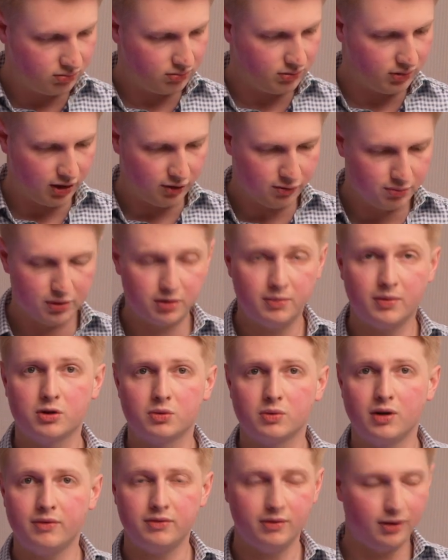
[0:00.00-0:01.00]
have pretty
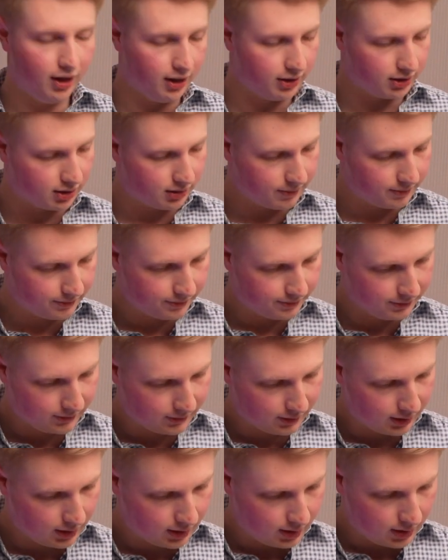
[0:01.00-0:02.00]
much whatever you like.
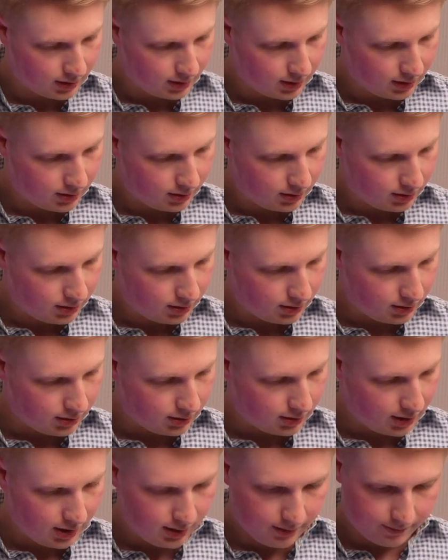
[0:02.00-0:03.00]

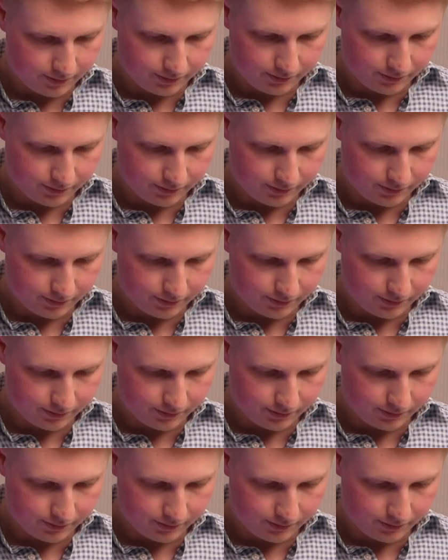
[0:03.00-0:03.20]
Okay,